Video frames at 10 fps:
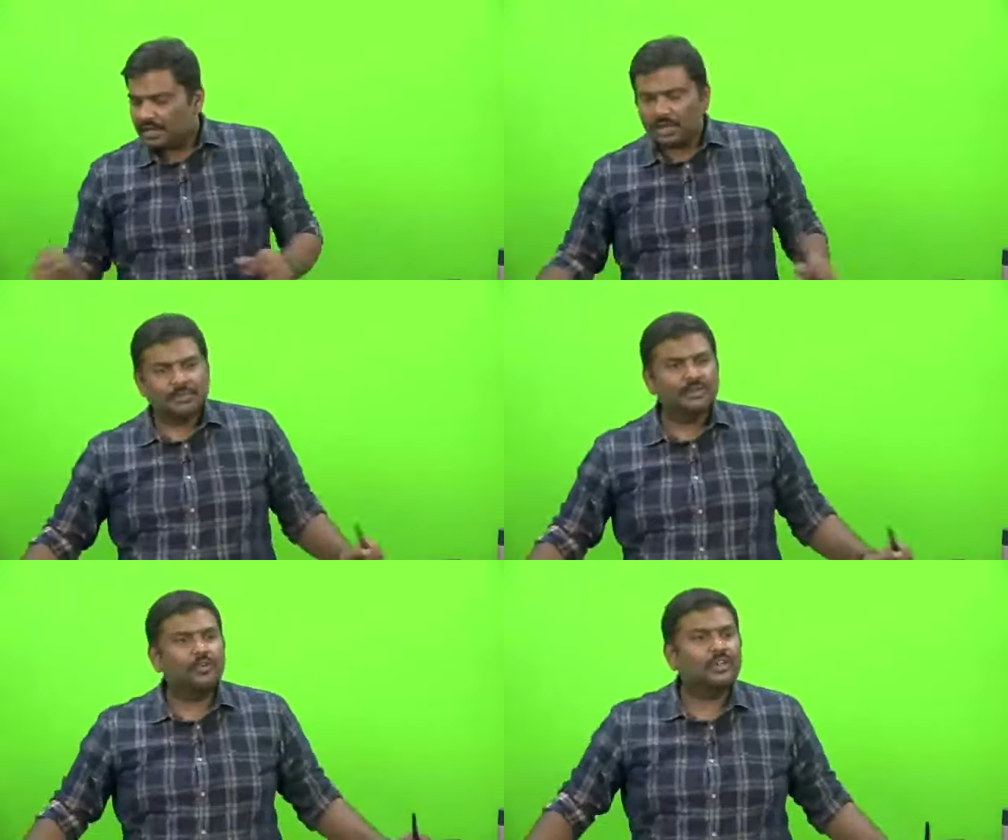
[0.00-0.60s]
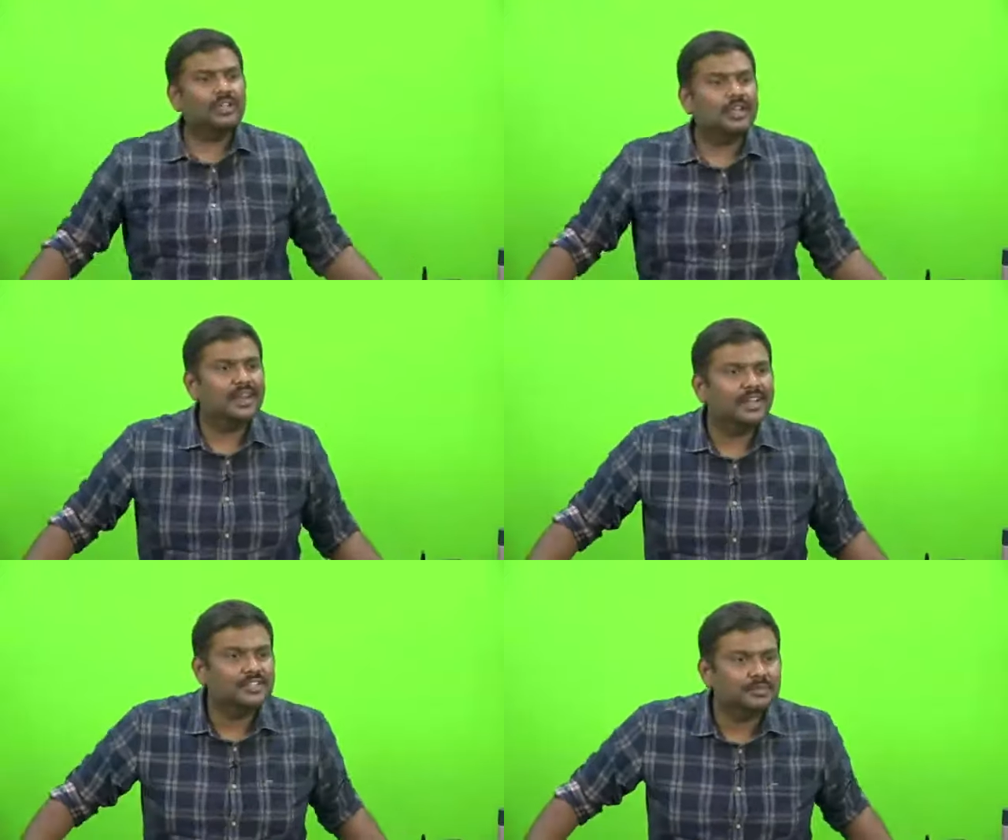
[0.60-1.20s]
Now, before the
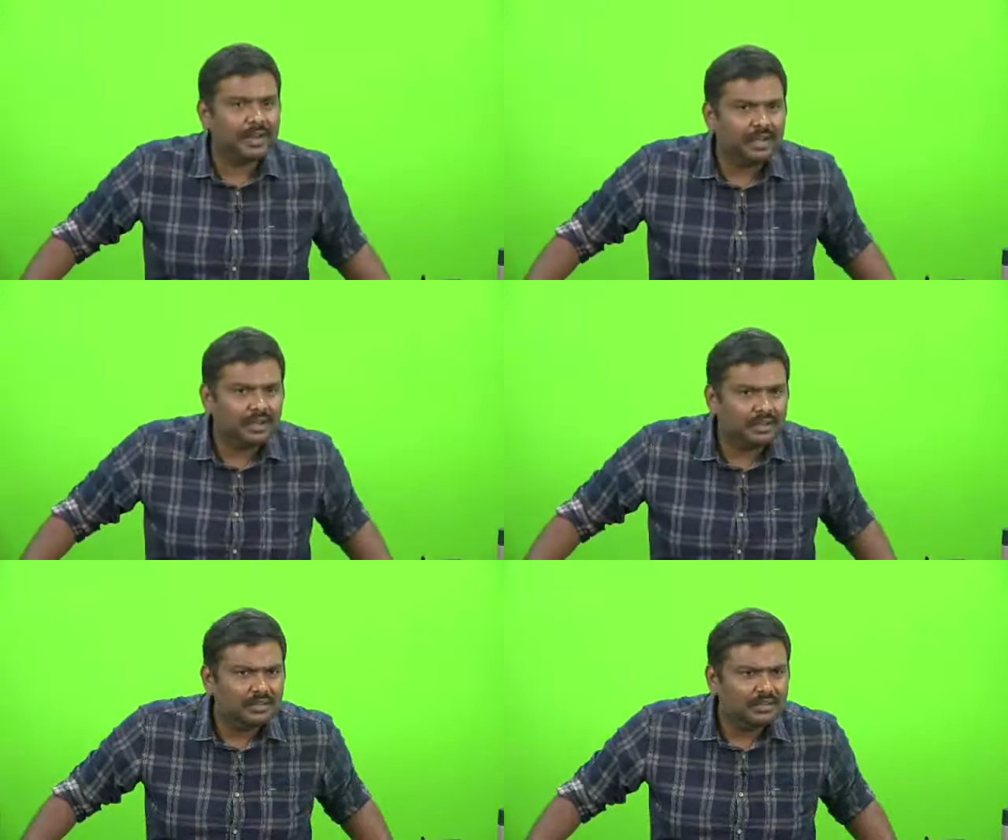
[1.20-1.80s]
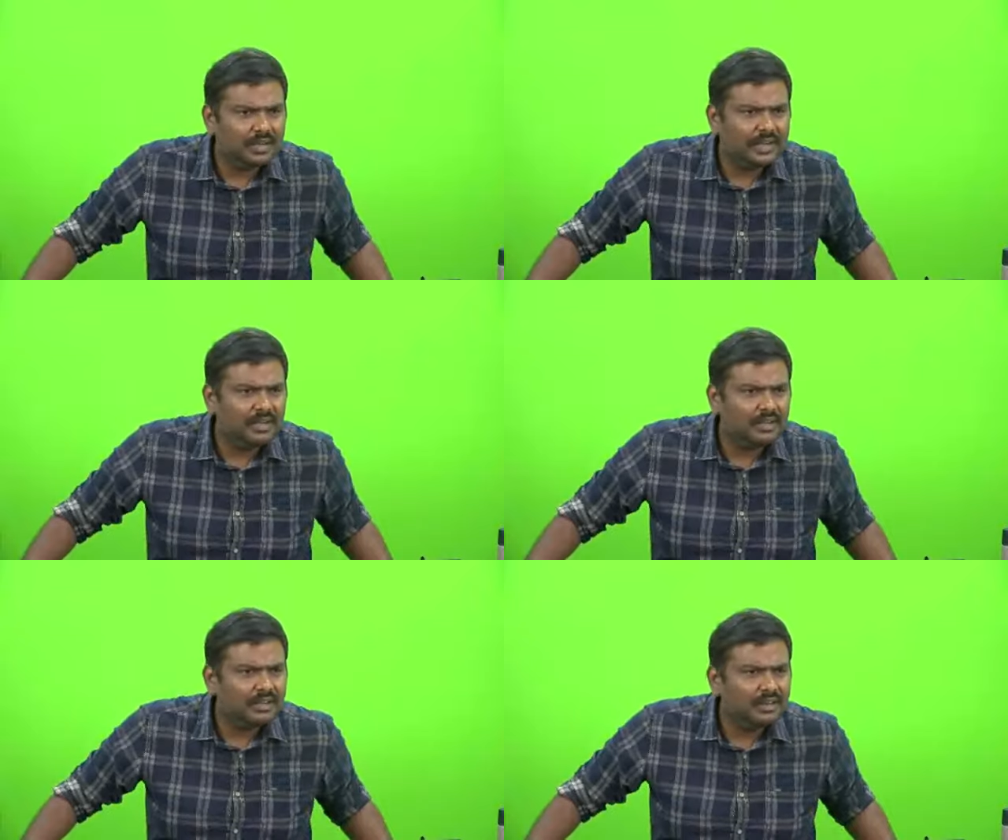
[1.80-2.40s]
lunch break,
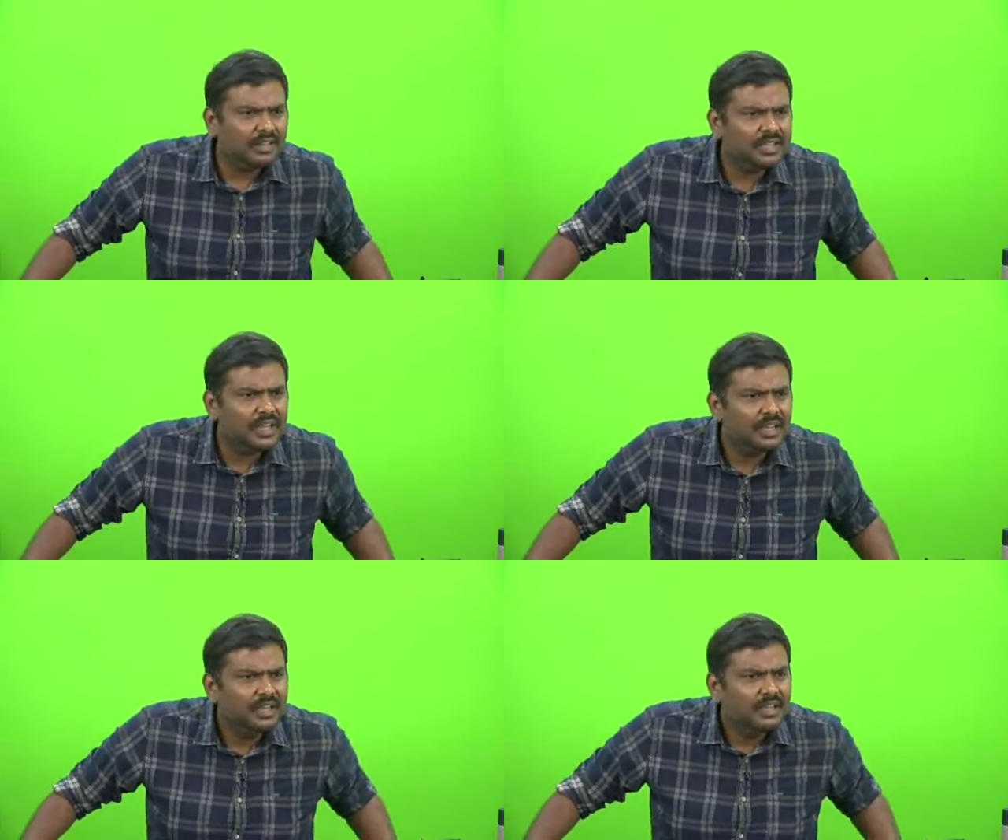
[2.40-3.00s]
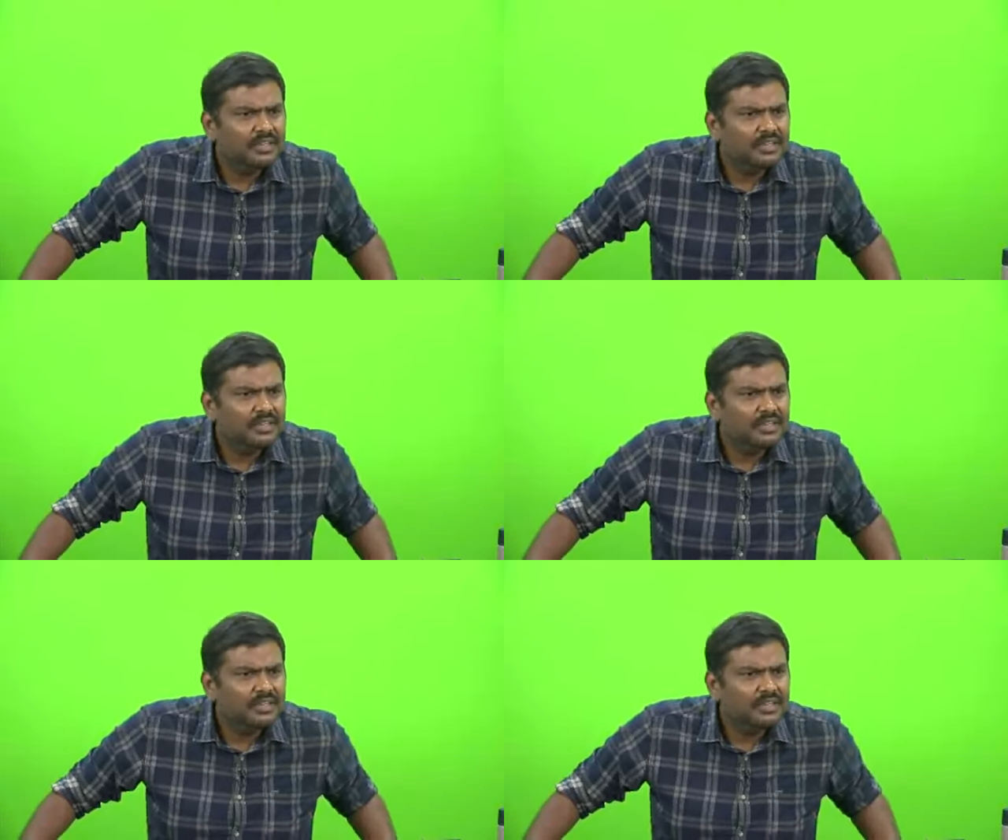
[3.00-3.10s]
right, let's say,